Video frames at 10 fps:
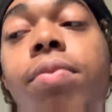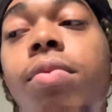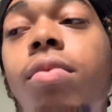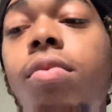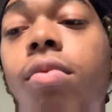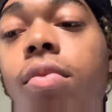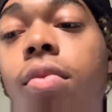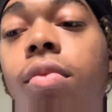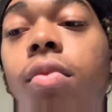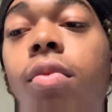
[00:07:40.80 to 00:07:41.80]

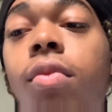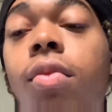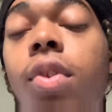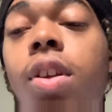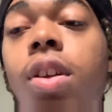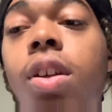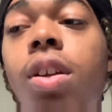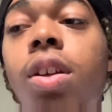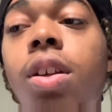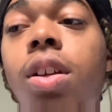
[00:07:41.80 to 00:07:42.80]

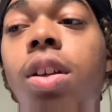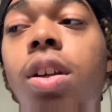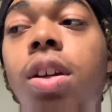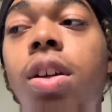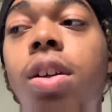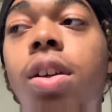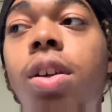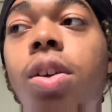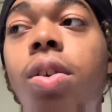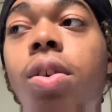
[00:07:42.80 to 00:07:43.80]

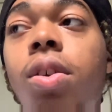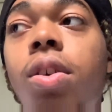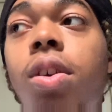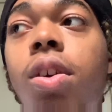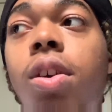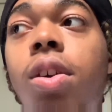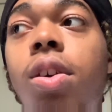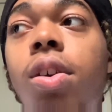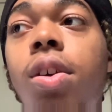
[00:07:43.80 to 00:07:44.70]
(no one is talking)